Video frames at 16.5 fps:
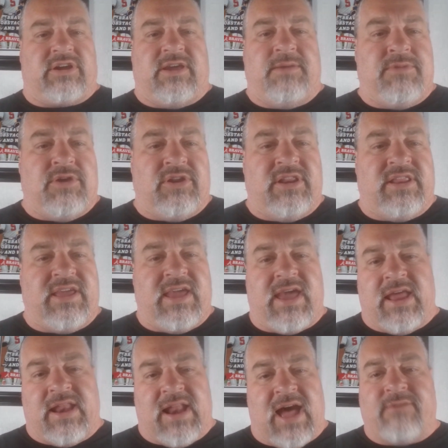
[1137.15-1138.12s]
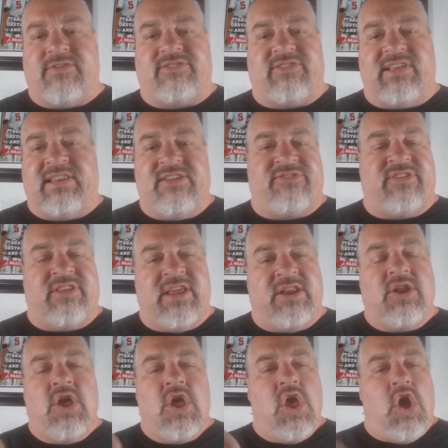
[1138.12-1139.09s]
community and obviously listen
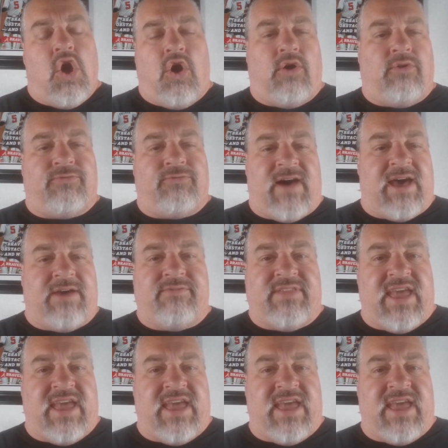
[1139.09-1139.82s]
in all 5